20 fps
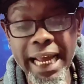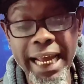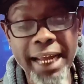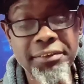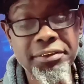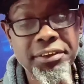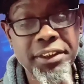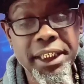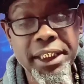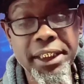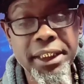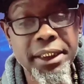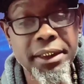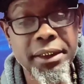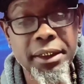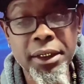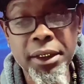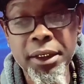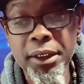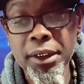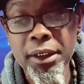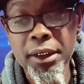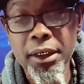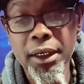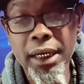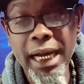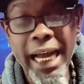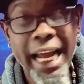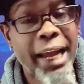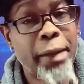I have seen it.
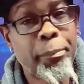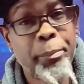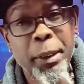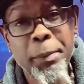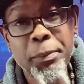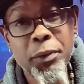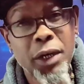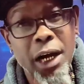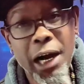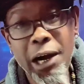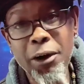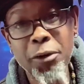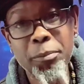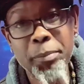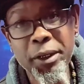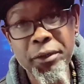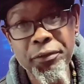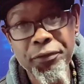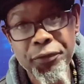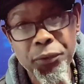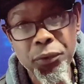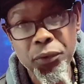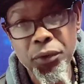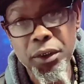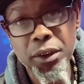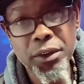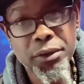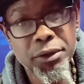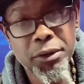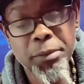I had people call me
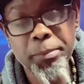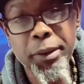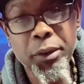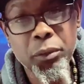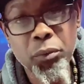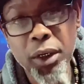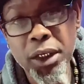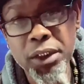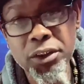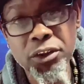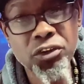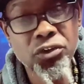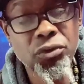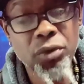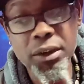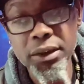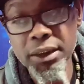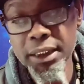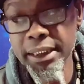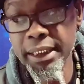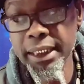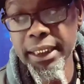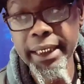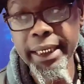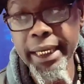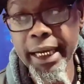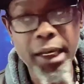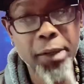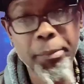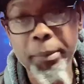to be welding instructors at the
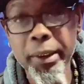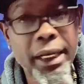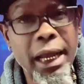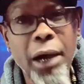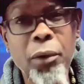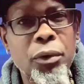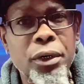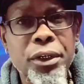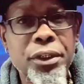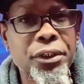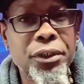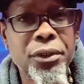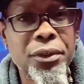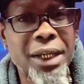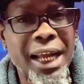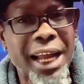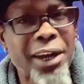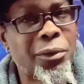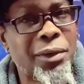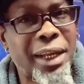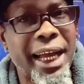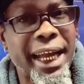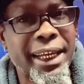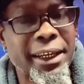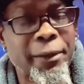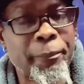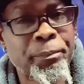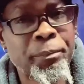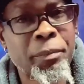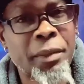academy, and I wouldn't do it. I don't
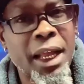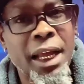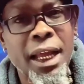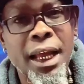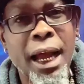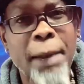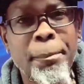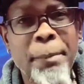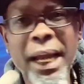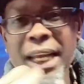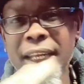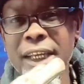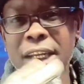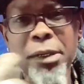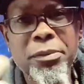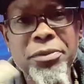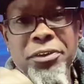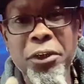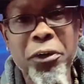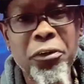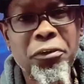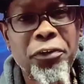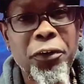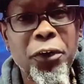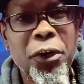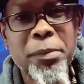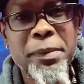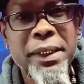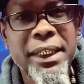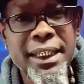like. My lips don't
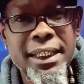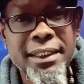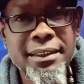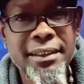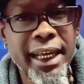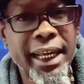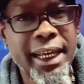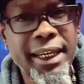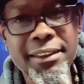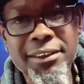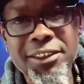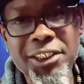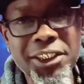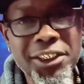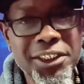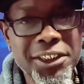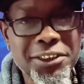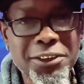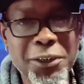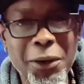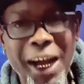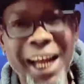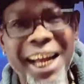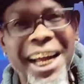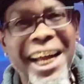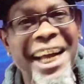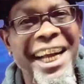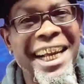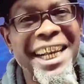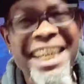form to kiss ass good. So
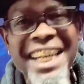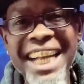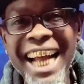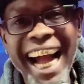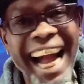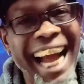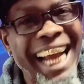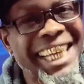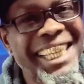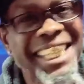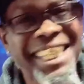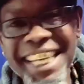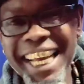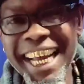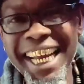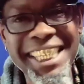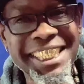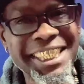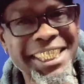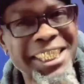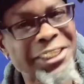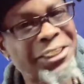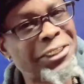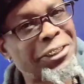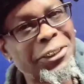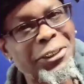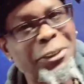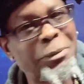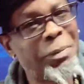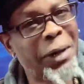I ain't a good ass kisser,
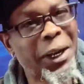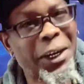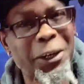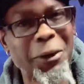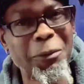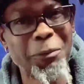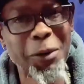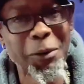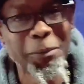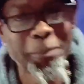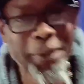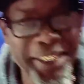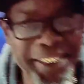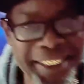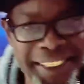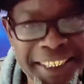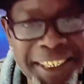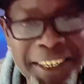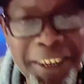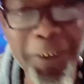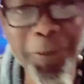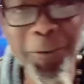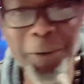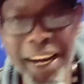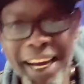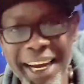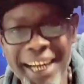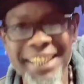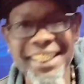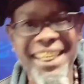so you probably don't want me
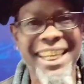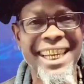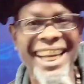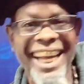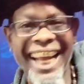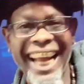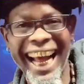around.